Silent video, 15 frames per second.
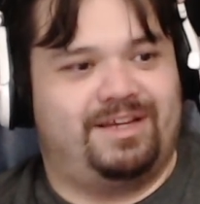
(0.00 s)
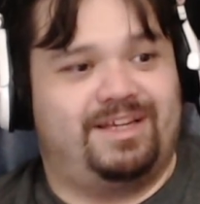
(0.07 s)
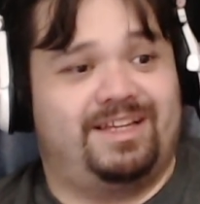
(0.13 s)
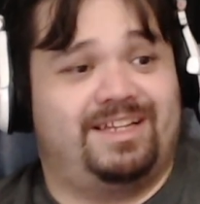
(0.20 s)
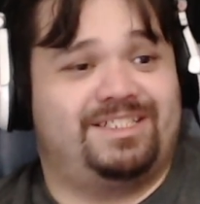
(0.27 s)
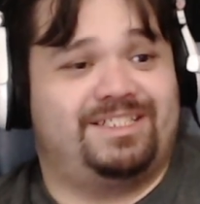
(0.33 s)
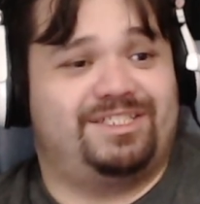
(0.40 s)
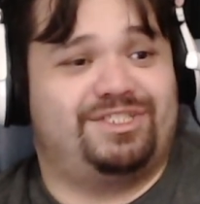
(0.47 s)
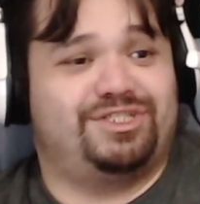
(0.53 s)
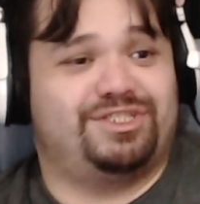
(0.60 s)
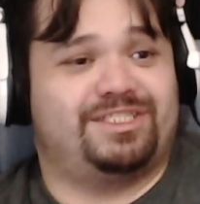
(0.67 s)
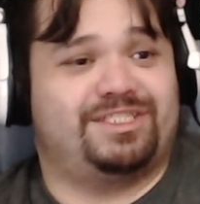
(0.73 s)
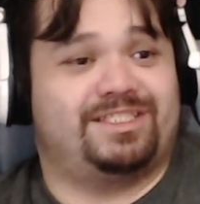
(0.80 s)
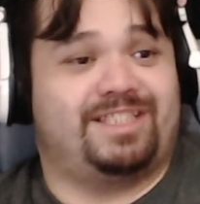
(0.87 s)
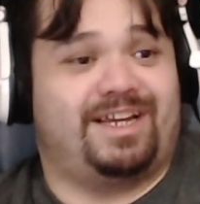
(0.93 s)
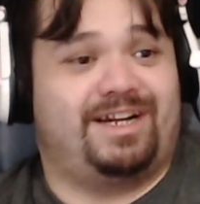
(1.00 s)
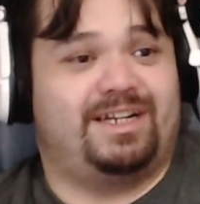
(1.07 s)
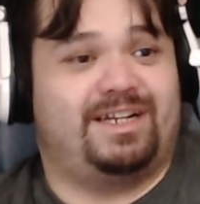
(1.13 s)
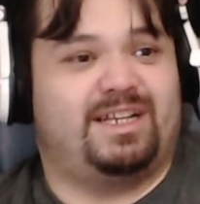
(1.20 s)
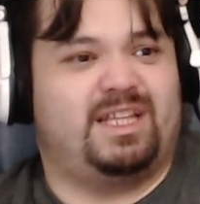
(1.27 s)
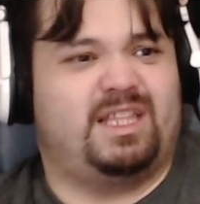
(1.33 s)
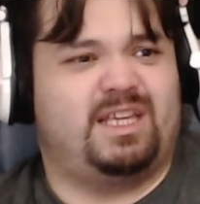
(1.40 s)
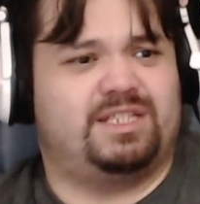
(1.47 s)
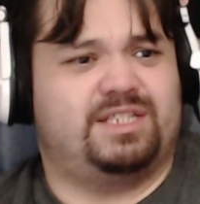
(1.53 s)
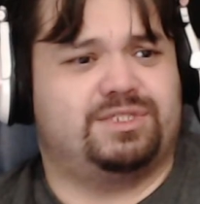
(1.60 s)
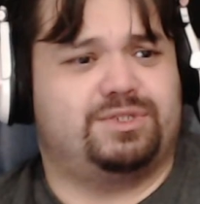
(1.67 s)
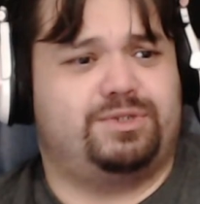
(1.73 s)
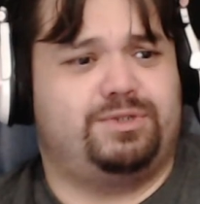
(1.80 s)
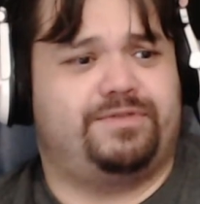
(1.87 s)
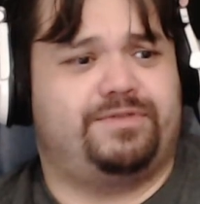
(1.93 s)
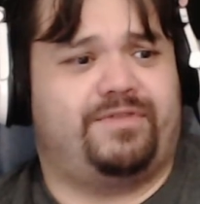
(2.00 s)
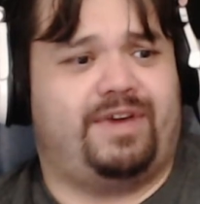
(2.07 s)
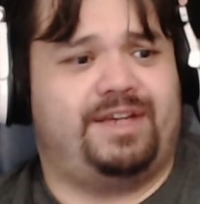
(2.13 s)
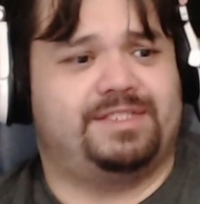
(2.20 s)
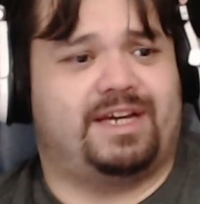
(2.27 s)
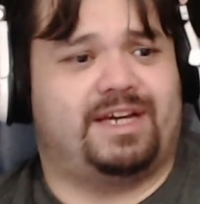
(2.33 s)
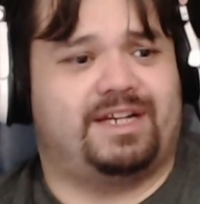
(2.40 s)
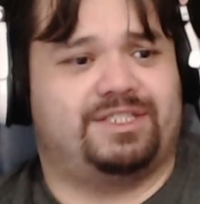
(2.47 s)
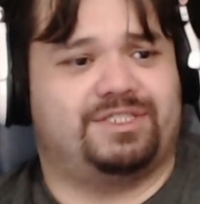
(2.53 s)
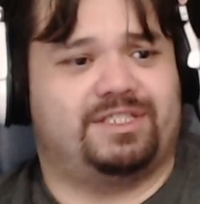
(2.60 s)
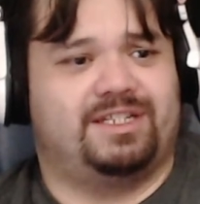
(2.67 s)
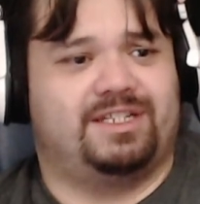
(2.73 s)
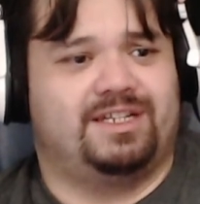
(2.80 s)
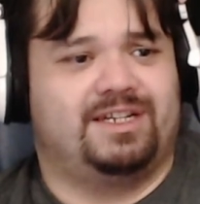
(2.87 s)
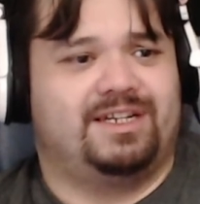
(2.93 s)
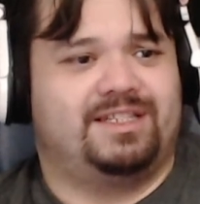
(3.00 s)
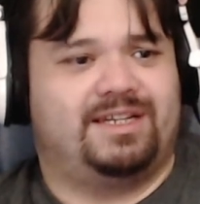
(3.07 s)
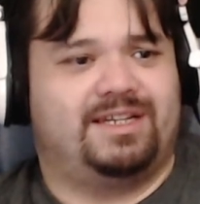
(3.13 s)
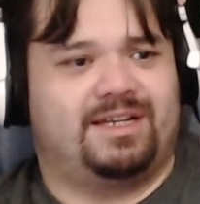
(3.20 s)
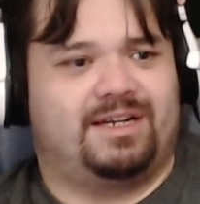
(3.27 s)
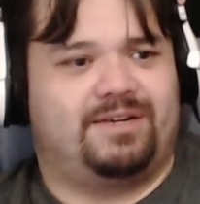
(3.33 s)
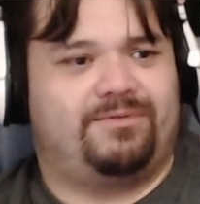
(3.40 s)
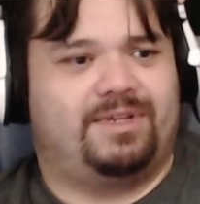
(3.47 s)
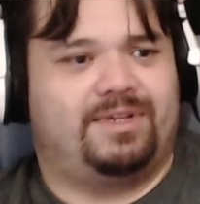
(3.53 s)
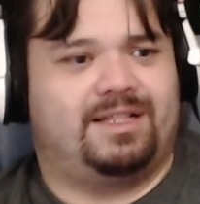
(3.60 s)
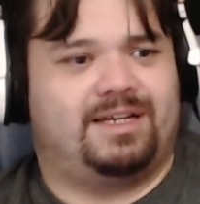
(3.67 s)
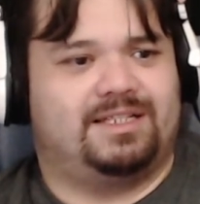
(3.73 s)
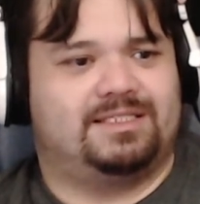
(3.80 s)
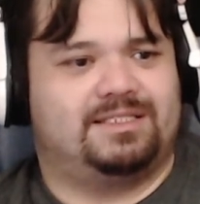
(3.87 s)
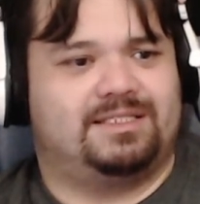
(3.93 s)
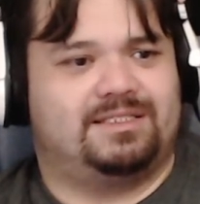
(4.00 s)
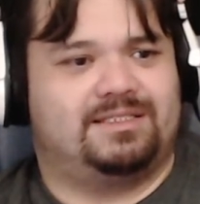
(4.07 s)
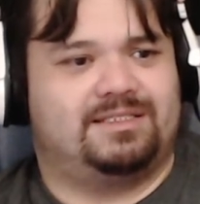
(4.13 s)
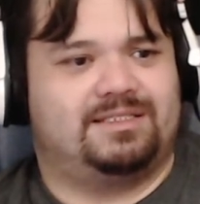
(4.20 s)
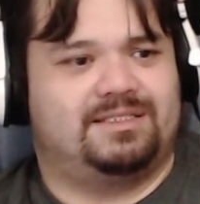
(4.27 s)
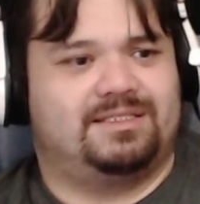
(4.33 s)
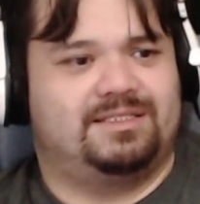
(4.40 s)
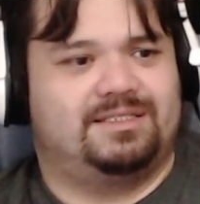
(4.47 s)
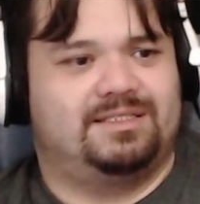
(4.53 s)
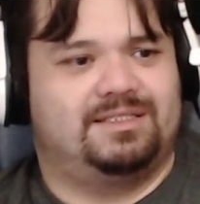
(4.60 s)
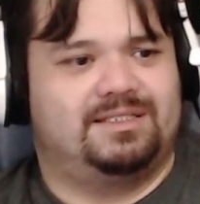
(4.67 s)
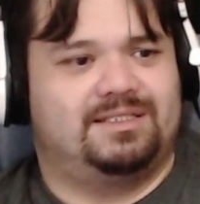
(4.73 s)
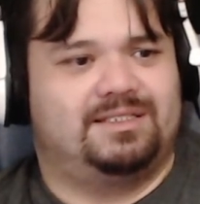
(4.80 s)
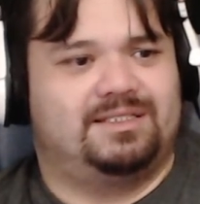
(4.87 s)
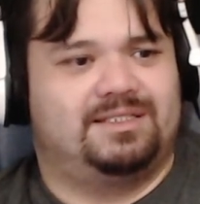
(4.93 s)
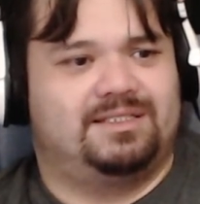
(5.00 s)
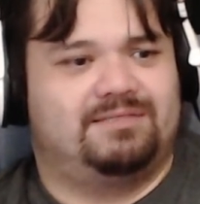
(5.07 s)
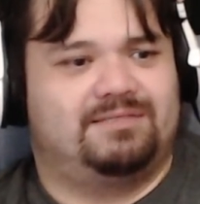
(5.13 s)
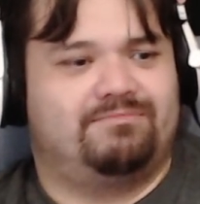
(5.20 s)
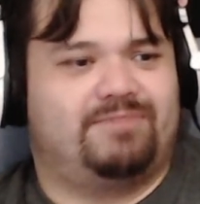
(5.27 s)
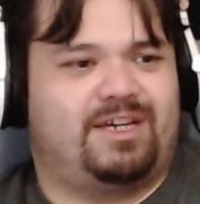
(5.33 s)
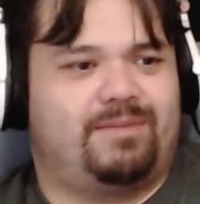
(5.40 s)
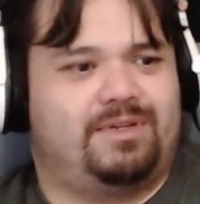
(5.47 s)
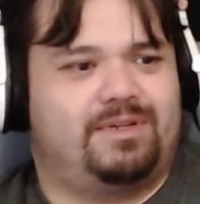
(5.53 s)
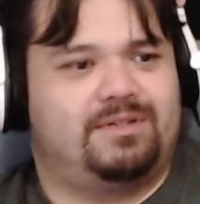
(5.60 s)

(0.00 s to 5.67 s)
She's just staring. I think it's a huge face, actually. Now that I realize it. Maybe.